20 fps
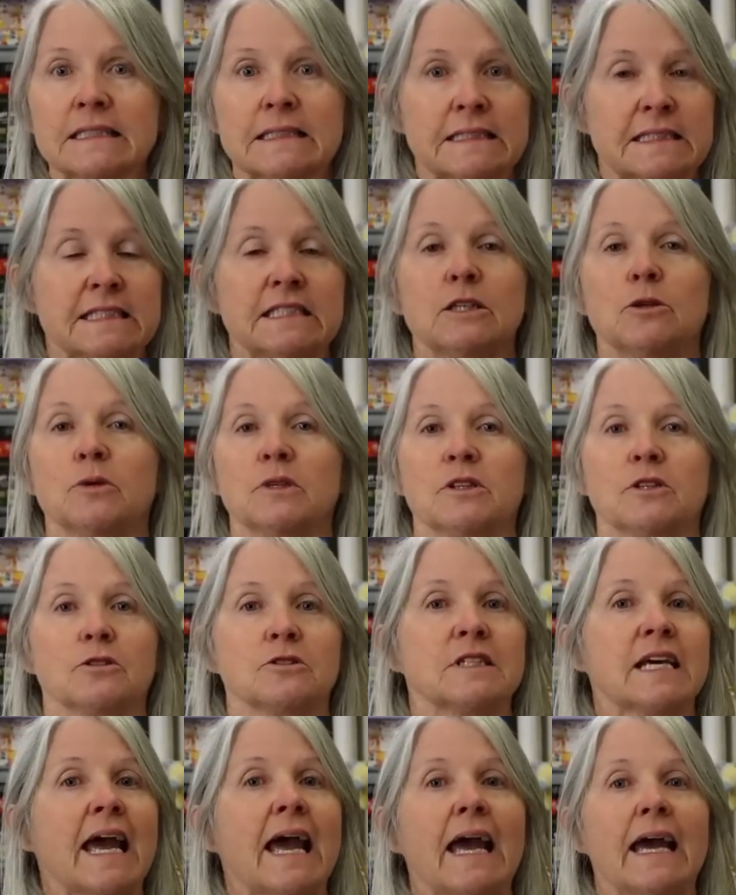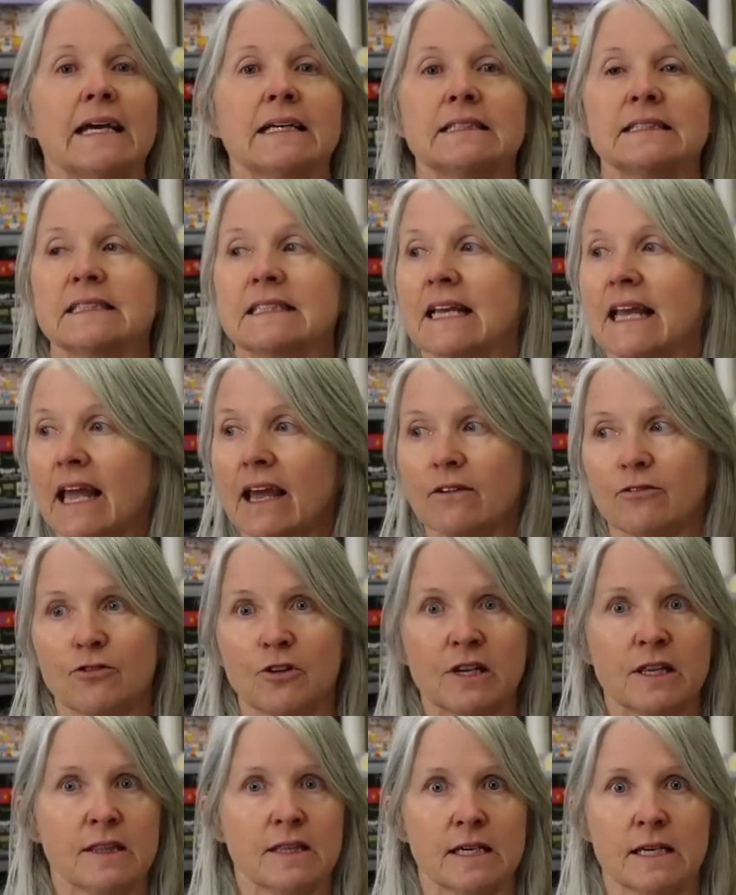still with their tags,
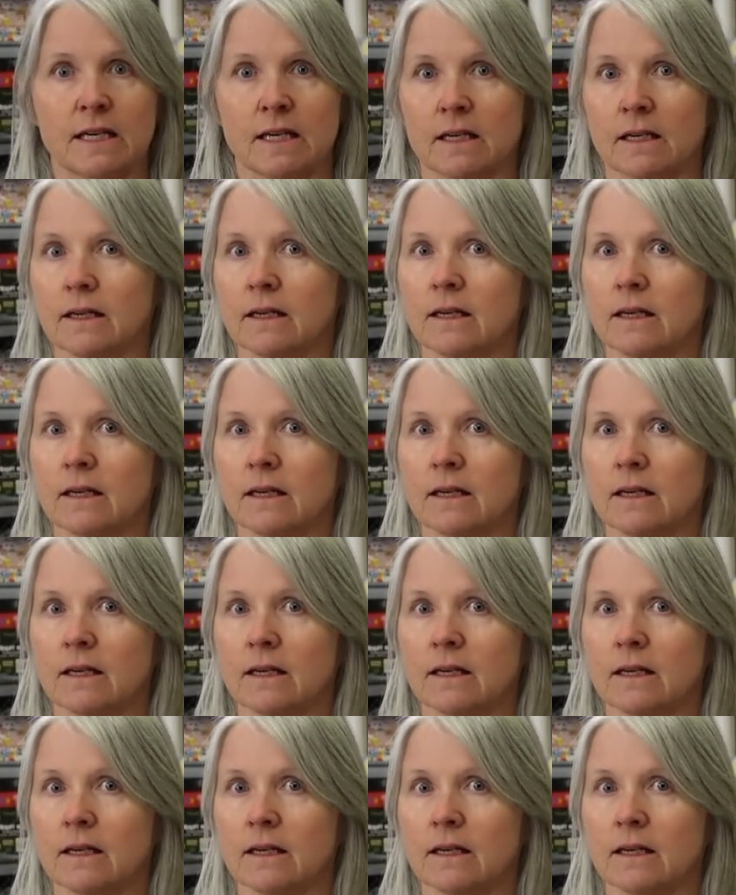everything.